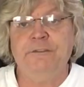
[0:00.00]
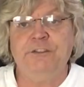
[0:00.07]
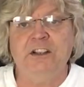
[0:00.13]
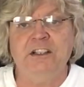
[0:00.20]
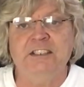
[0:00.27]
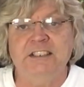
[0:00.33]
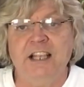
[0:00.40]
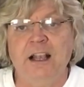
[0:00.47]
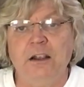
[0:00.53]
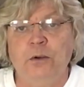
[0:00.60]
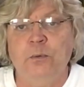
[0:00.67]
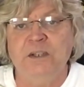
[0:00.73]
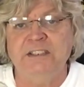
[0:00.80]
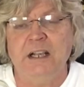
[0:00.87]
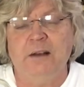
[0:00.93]
seller
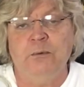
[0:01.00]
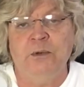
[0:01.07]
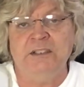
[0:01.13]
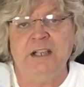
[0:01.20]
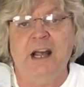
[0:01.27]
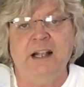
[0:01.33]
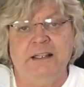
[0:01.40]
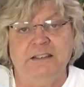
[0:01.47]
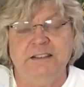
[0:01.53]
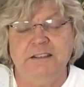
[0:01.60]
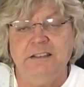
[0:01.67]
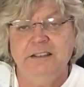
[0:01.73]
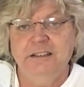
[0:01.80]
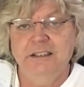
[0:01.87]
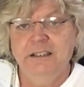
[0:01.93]
was
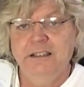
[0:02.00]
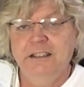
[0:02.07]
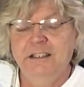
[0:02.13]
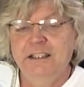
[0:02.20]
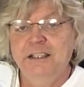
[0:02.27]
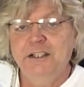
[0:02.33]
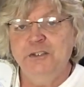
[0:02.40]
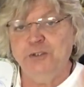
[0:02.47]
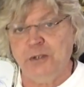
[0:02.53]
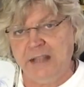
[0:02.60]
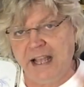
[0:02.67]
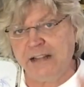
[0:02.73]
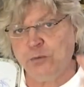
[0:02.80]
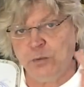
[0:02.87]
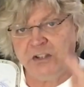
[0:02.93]
honest. So
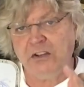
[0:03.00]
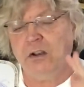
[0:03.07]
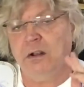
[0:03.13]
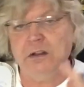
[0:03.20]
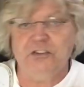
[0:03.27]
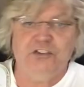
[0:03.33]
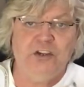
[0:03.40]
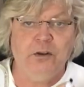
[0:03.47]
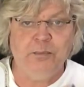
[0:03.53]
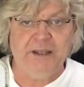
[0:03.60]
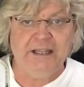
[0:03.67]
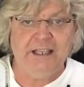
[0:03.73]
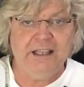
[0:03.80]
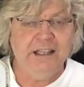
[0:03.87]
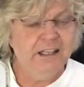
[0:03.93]
that's what's called shill
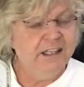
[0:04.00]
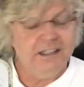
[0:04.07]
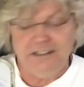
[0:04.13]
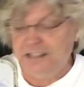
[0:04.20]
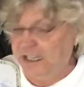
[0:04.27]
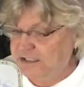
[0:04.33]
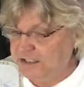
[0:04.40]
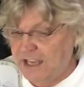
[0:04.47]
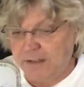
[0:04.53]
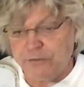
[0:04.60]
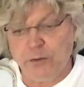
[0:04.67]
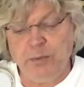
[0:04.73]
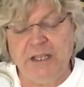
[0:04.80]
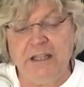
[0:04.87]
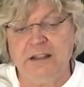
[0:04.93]
bidding. Doesn't have
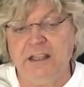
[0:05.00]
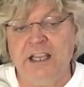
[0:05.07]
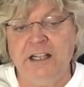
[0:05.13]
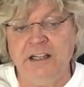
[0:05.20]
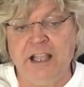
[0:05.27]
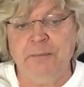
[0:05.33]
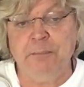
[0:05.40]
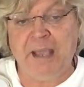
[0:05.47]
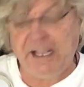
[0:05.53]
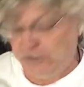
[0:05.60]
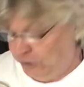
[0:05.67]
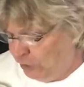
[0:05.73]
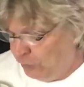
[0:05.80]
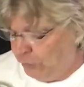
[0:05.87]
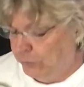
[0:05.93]
to be a thing that
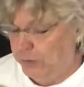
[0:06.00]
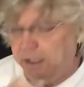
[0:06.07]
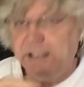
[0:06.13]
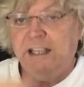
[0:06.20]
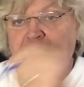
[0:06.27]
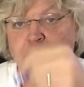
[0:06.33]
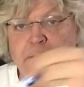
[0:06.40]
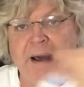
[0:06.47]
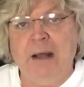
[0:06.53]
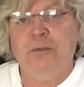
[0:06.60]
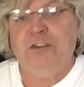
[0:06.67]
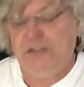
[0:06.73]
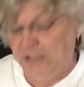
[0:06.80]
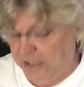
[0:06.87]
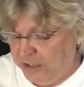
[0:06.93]
makes you keep
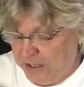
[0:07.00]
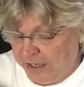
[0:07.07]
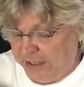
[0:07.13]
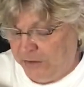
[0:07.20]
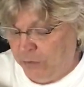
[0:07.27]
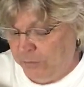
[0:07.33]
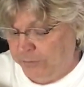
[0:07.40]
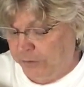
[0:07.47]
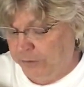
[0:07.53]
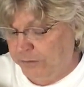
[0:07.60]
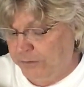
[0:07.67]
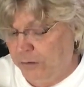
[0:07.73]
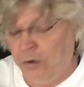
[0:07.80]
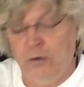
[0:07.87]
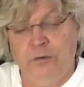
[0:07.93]
bouncing and over
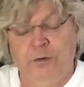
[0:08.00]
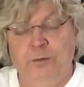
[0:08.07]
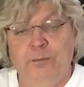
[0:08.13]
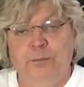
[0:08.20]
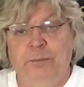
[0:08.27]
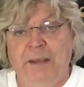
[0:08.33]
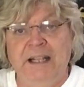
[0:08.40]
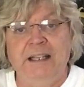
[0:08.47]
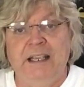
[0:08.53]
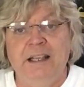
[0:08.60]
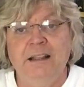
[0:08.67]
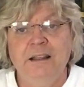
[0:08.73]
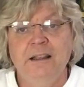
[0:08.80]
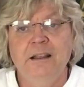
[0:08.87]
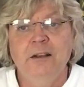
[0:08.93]

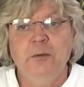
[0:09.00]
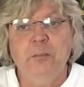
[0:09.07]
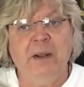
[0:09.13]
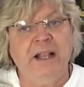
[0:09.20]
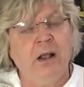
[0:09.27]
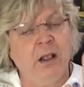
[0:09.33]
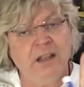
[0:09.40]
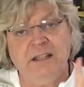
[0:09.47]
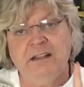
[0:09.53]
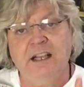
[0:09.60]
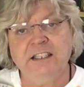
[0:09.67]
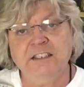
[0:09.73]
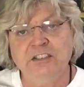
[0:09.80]
bidding, but all it does